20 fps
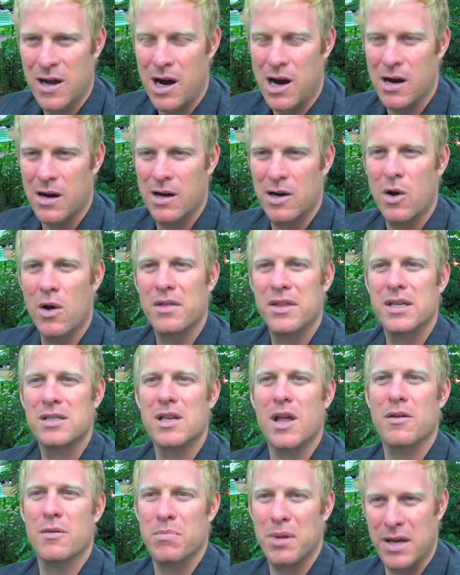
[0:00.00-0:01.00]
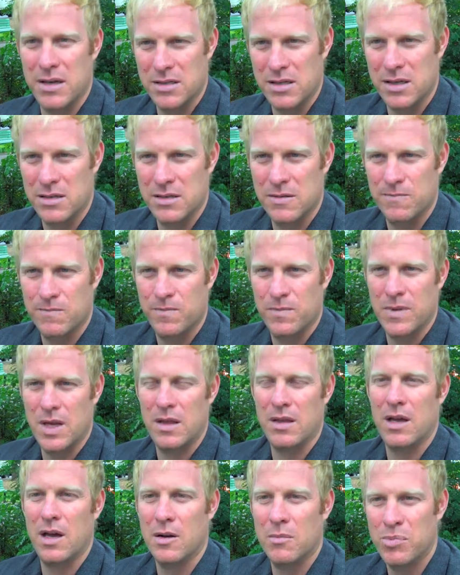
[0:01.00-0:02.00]
are in all these other places,
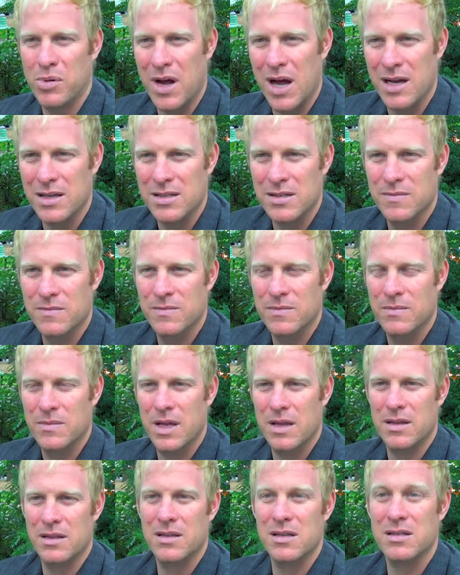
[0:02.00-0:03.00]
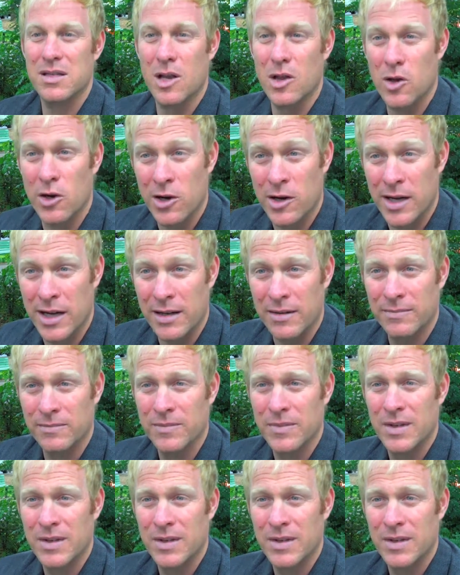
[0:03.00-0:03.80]
in the enterprise, in the distant learning,